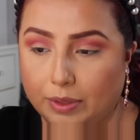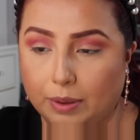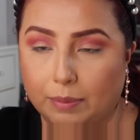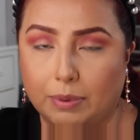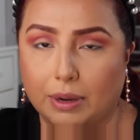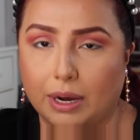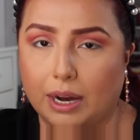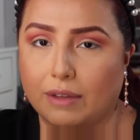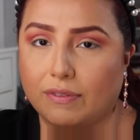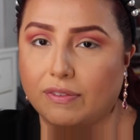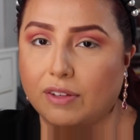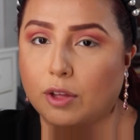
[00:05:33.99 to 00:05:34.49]

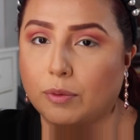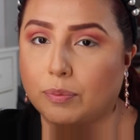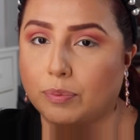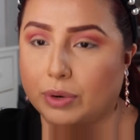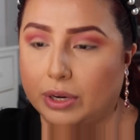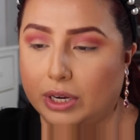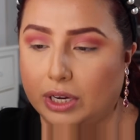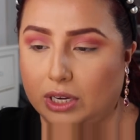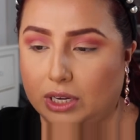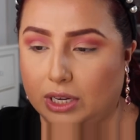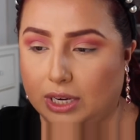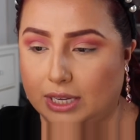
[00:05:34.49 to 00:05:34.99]
But I felt
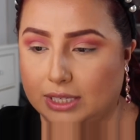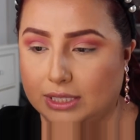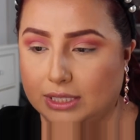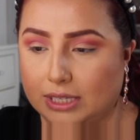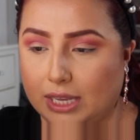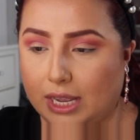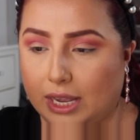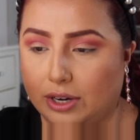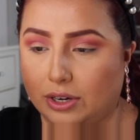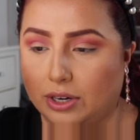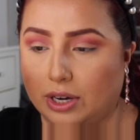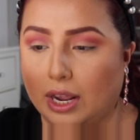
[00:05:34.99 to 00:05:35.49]
pretty good on
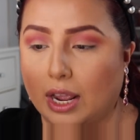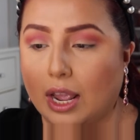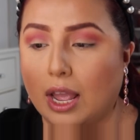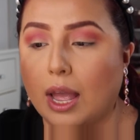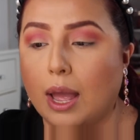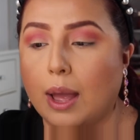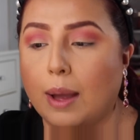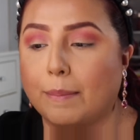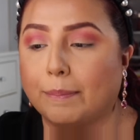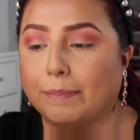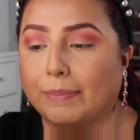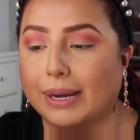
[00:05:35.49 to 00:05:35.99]
Saturday.
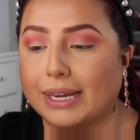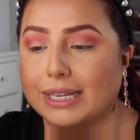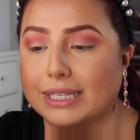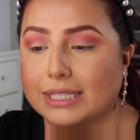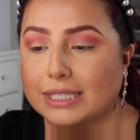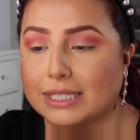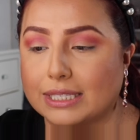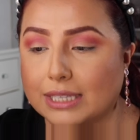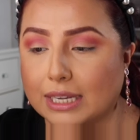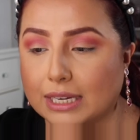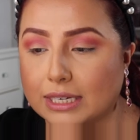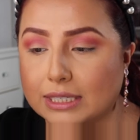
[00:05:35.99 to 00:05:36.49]
By
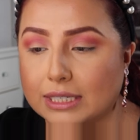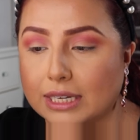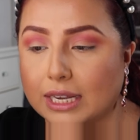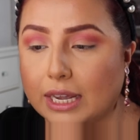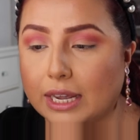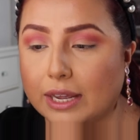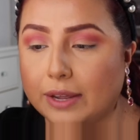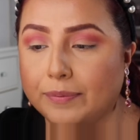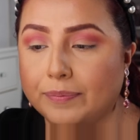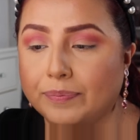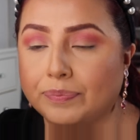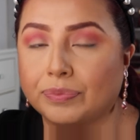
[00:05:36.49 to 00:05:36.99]

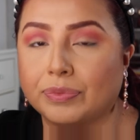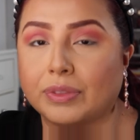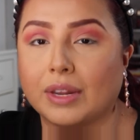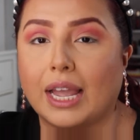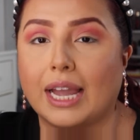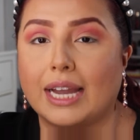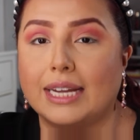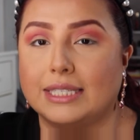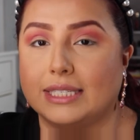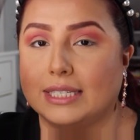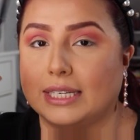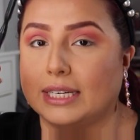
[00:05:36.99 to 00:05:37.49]
Sunday,
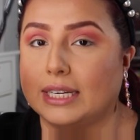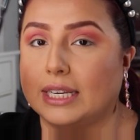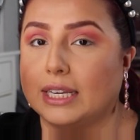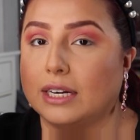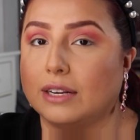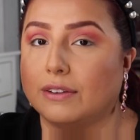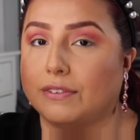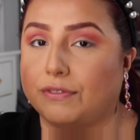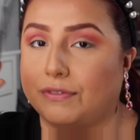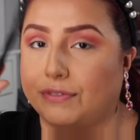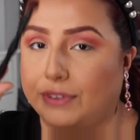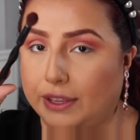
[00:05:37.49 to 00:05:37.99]
I did get
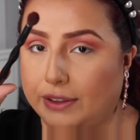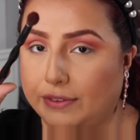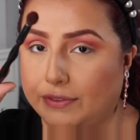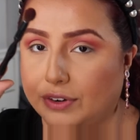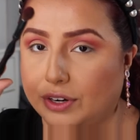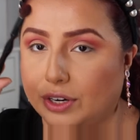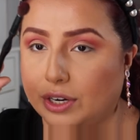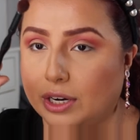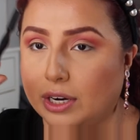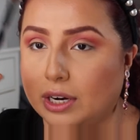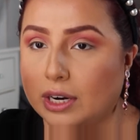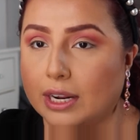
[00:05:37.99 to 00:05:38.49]
a
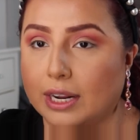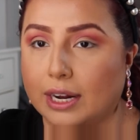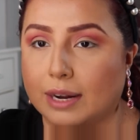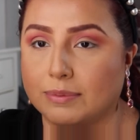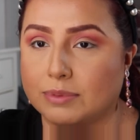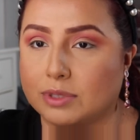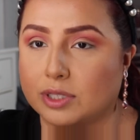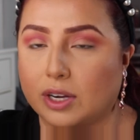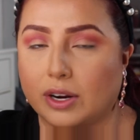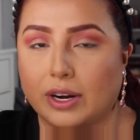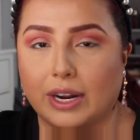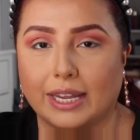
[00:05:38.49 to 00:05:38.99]
fever, and
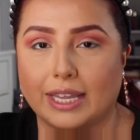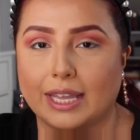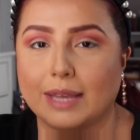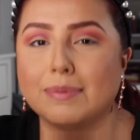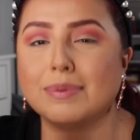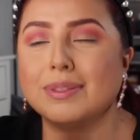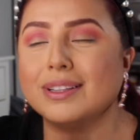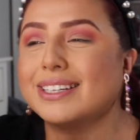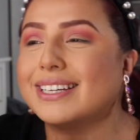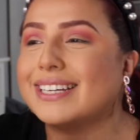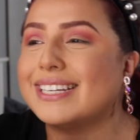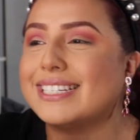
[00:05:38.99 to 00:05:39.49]
I'm sorry, I
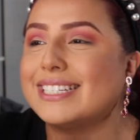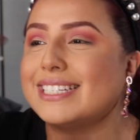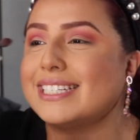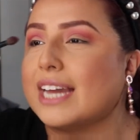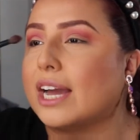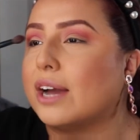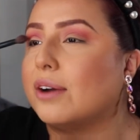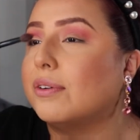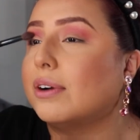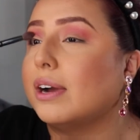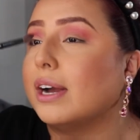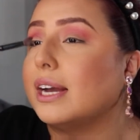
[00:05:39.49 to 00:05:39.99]
keep looking
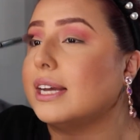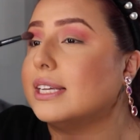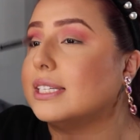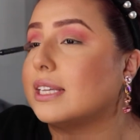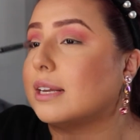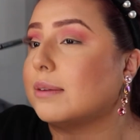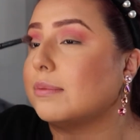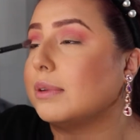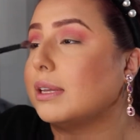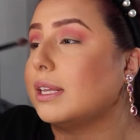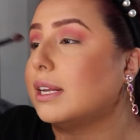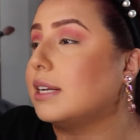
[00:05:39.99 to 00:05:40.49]
down, guys,
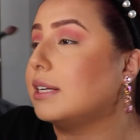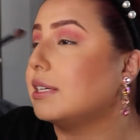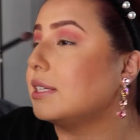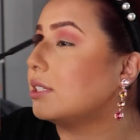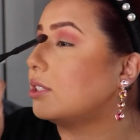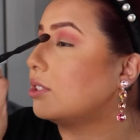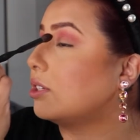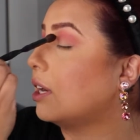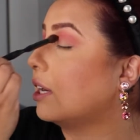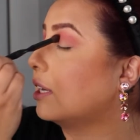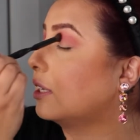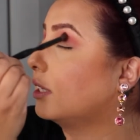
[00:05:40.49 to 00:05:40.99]
and I'm getting
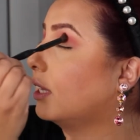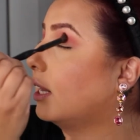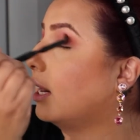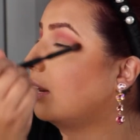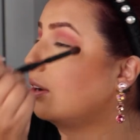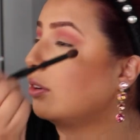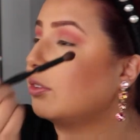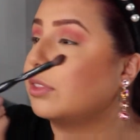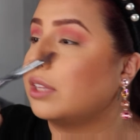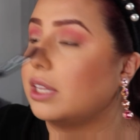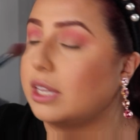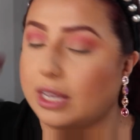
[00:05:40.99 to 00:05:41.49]
distracted.
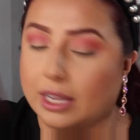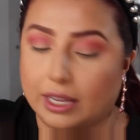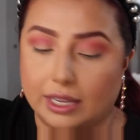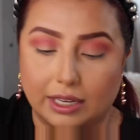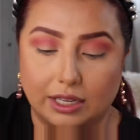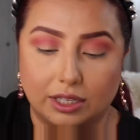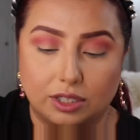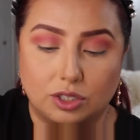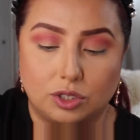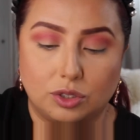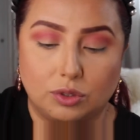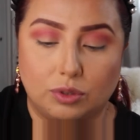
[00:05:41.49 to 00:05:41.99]
I don't think I
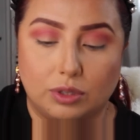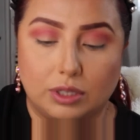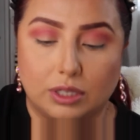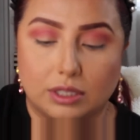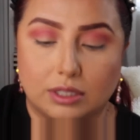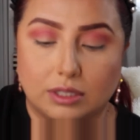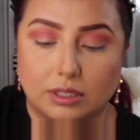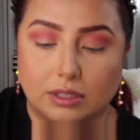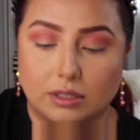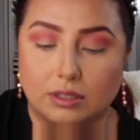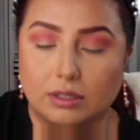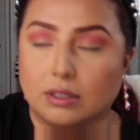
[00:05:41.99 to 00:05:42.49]
can do
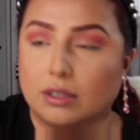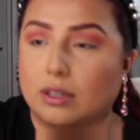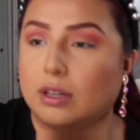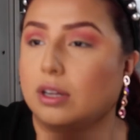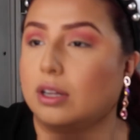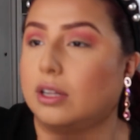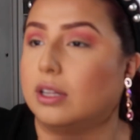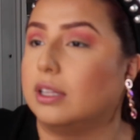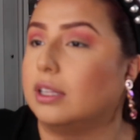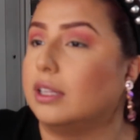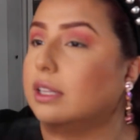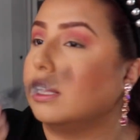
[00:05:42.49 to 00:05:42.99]
this
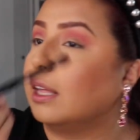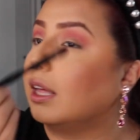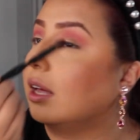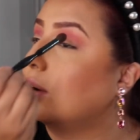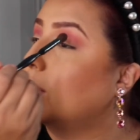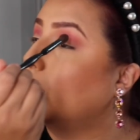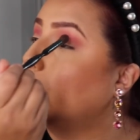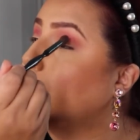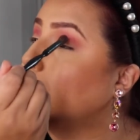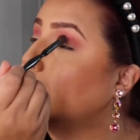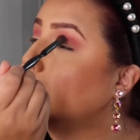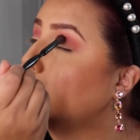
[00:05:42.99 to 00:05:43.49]
all
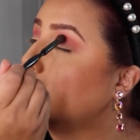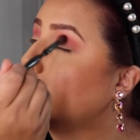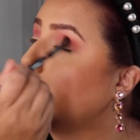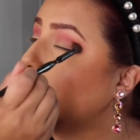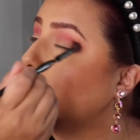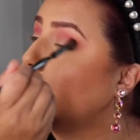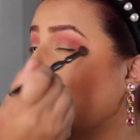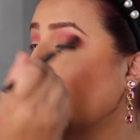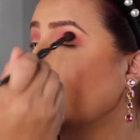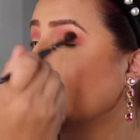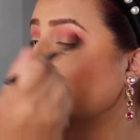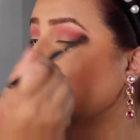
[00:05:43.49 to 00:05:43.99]
at once.
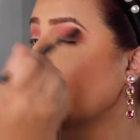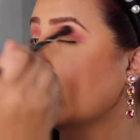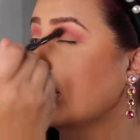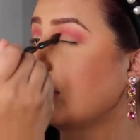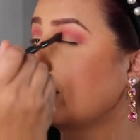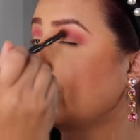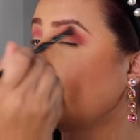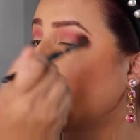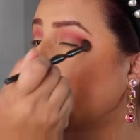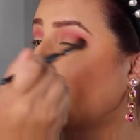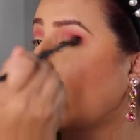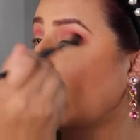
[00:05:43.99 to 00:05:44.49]

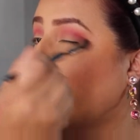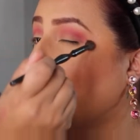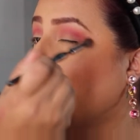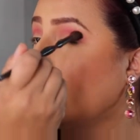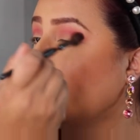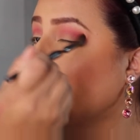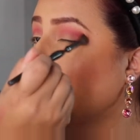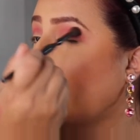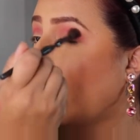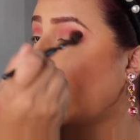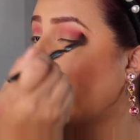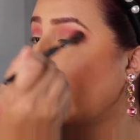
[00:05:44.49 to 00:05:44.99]
Day
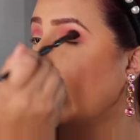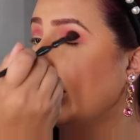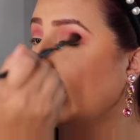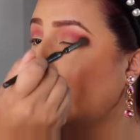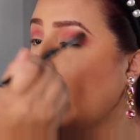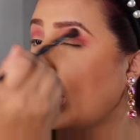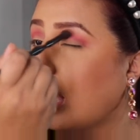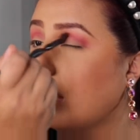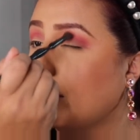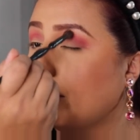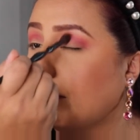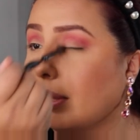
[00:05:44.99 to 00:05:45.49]
5, I
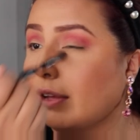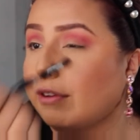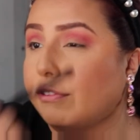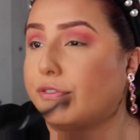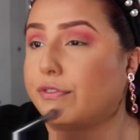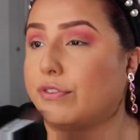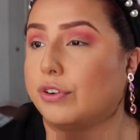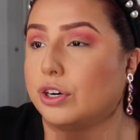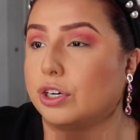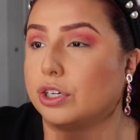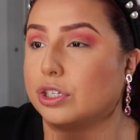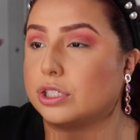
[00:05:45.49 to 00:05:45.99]
got my
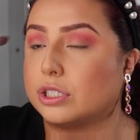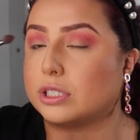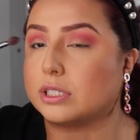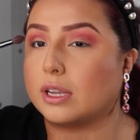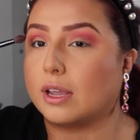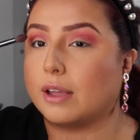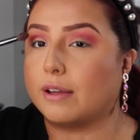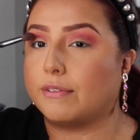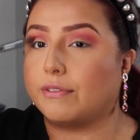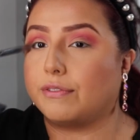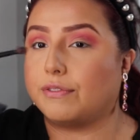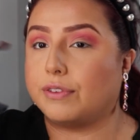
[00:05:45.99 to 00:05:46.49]
first
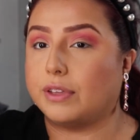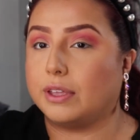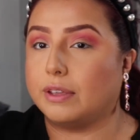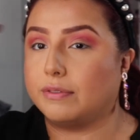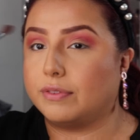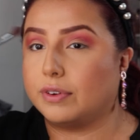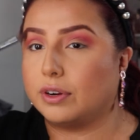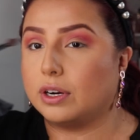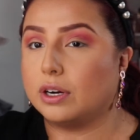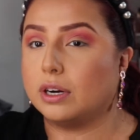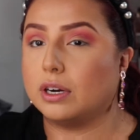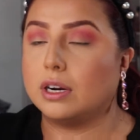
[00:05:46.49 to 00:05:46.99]

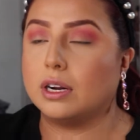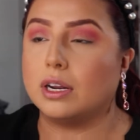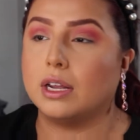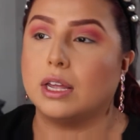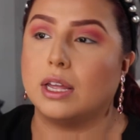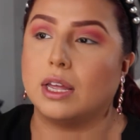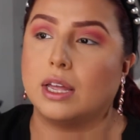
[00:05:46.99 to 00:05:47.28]
fever.